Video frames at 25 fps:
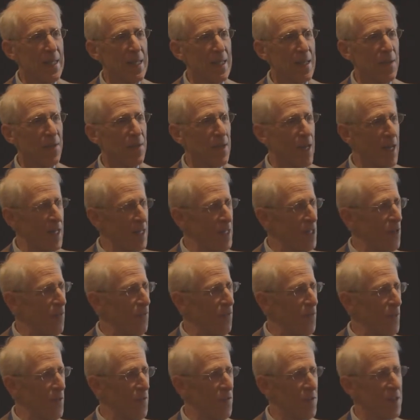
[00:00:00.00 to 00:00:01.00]
in the
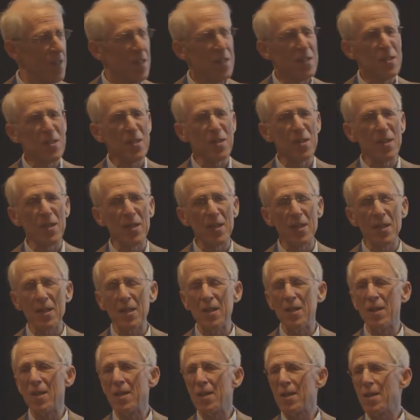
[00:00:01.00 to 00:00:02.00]
1950s,
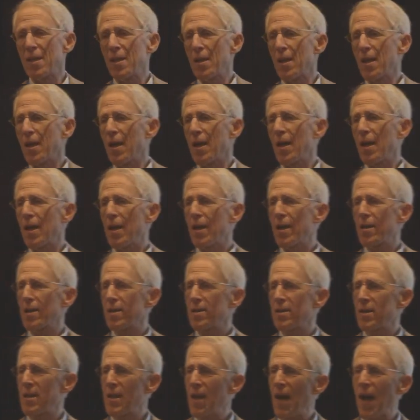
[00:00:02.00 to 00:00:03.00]
the
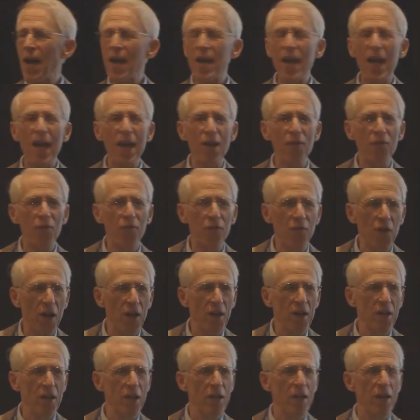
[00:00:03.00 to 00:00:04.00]
CIA
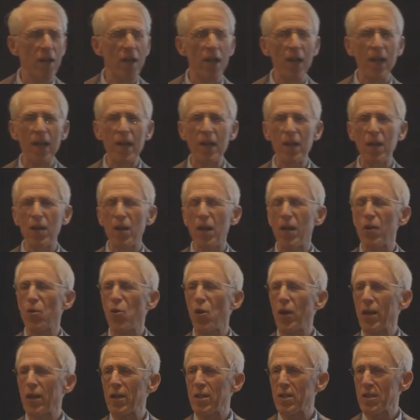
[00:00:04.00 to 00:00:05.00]
funded an
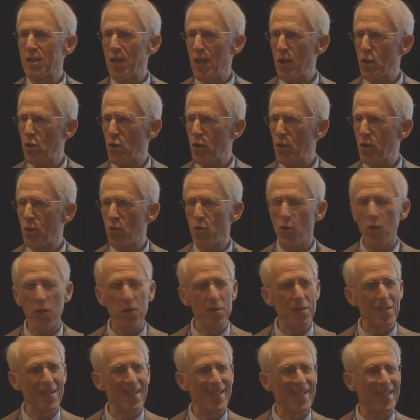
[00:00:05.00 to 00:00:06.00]
organization called
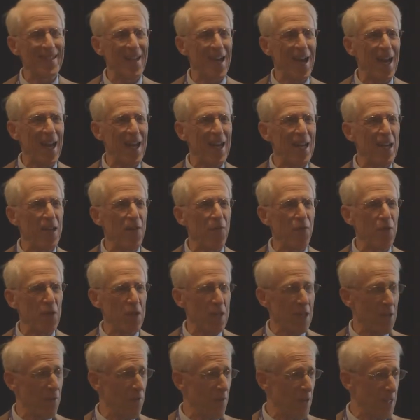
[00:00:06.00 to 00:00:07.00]
the Society for
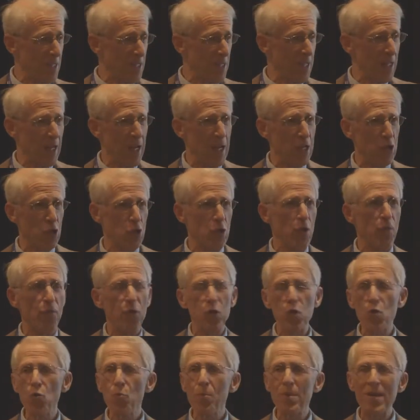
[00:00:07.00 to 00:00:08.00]
the Investigation of
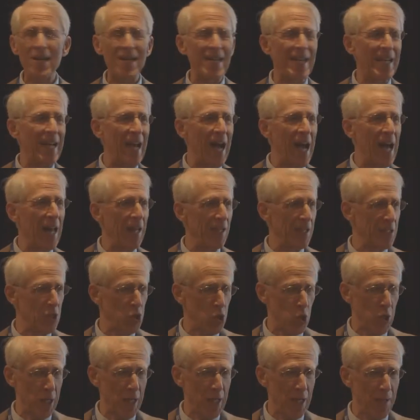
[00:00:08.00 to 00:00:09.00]
Human
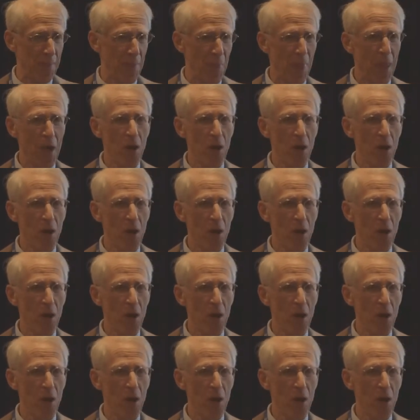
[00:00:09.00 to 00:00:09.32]
Ecology,